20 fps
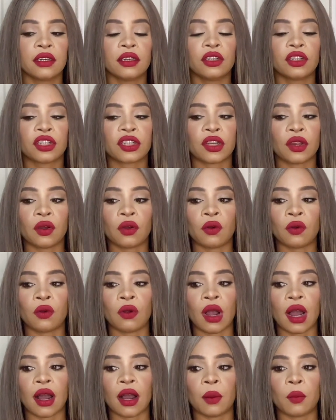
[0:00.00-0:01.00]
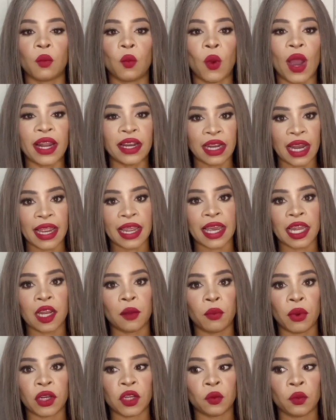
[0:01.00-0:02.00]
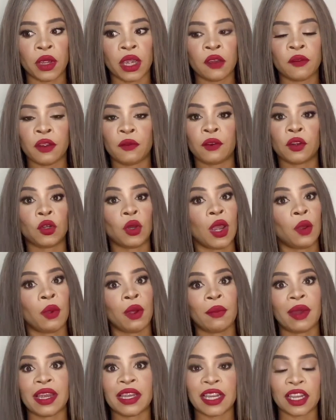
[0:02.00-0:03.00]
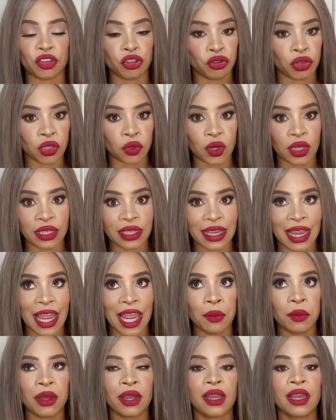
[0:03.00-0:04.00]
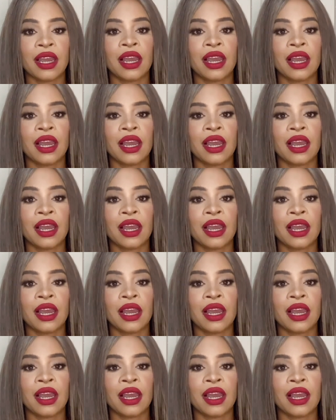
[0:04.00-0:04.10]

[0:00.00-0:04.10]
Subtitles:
So why did I get a body wave, even though I wear my hair straight all the time?